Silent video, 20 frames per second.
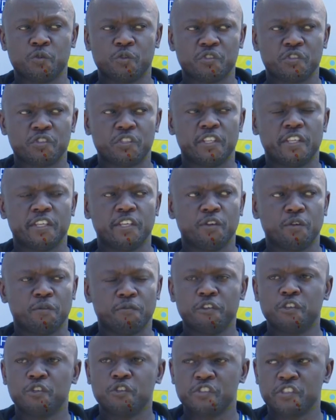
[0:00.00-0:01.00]
was the
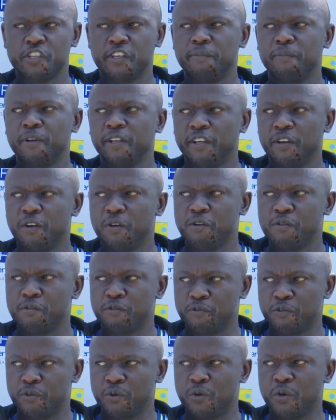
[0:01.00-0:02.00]
official ceremony
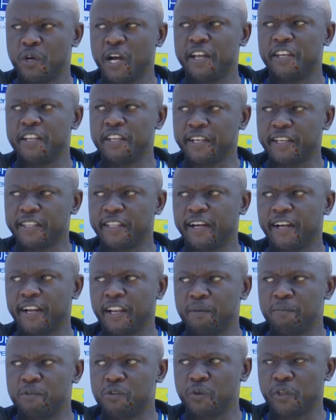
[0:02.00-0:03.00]
of handing the
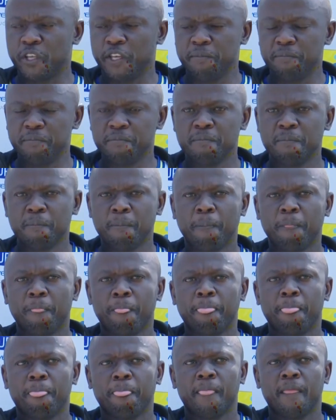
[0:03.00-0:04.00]
club to him.
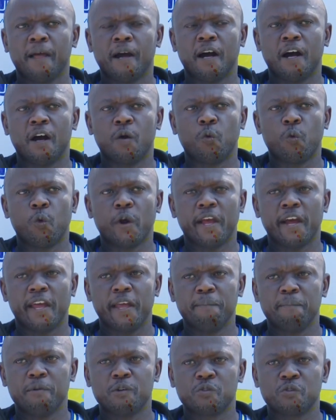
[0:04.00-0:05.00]
We are
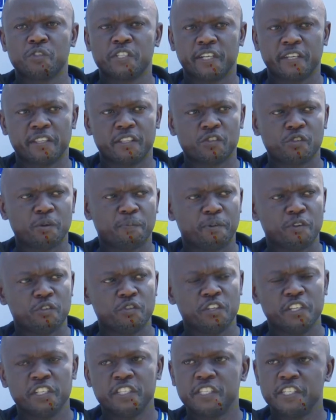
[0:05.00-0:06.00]
able to take this
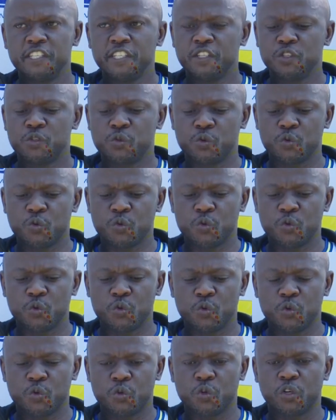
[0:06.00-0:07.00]
opportunity
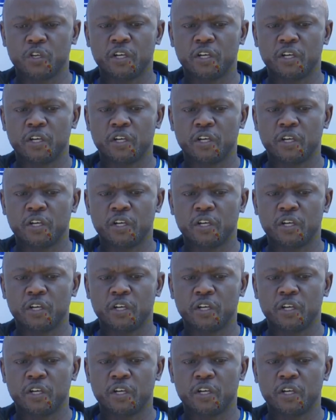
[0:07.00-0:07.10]
to